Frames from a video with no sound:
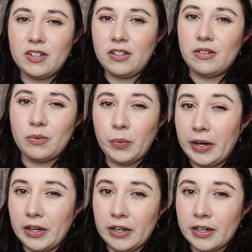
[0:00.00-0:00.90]
to
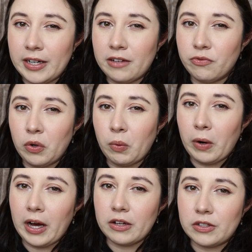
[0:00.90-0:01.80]
wear it for a
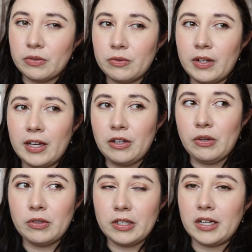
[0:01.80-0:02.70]
while and
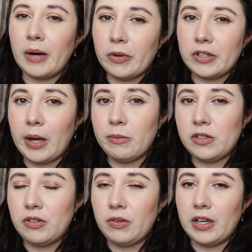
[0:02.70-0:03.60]
use it a couple of times
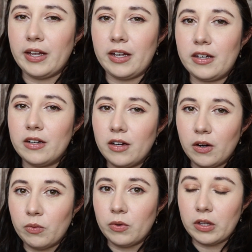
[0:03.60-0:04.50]
to get
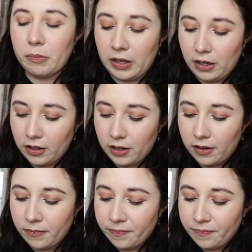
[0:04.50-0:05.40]
a real opinion on it.
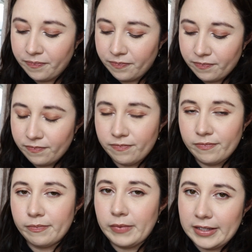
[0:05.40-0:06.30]

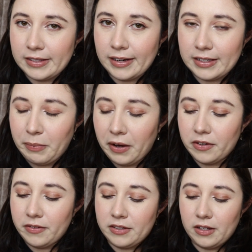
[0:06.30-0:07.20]
It's a nice
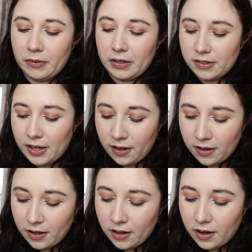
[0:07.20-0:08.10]
powder. That's all I'm going to say.
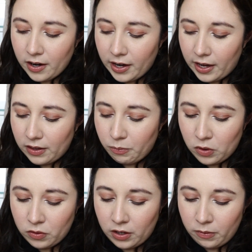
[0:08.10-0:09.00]
Alright, and then
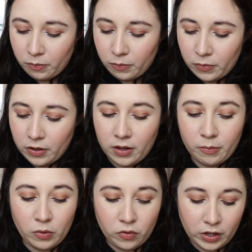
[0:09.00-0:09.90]

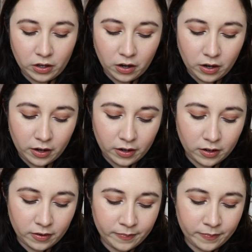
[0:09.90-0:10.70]
moving on,